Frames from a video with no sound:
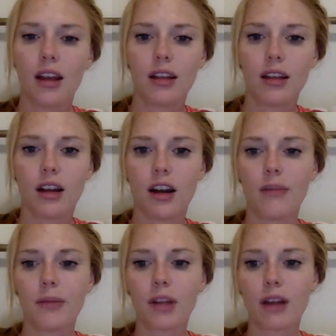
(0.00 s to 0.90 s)

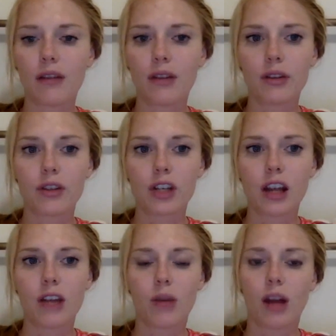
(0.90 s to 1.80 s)
um, the
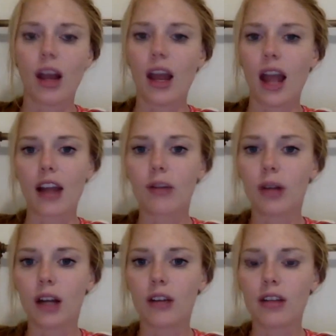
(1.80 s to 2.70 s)
revolution where
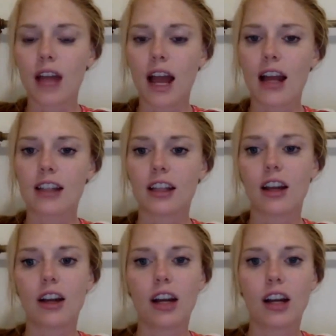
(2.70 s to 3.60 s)
Equiano dies and they
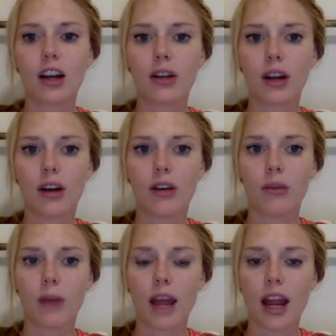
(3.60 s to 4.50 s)
all kind of go their
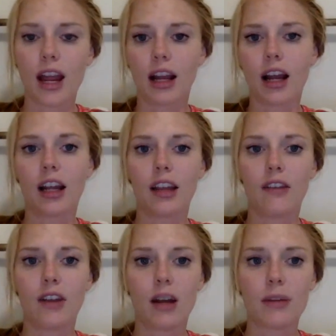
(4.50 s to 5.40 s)
own way and kind of
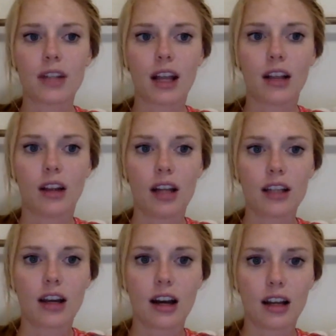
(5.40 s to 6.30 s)
give it up as like a
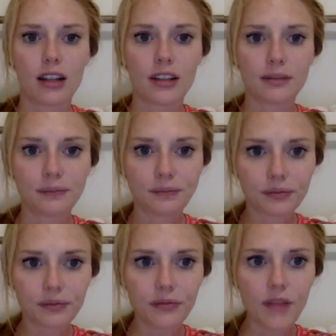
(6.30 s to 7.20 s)
lost cause.
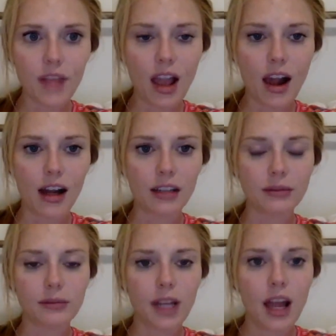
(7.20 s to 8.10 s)

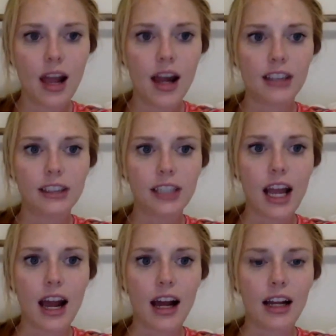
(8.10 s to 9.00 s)
Um,
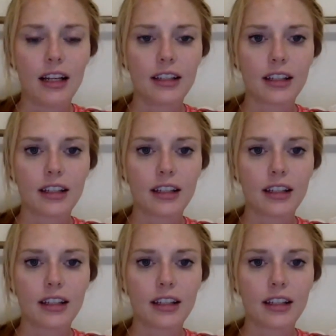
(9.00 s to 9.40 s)
and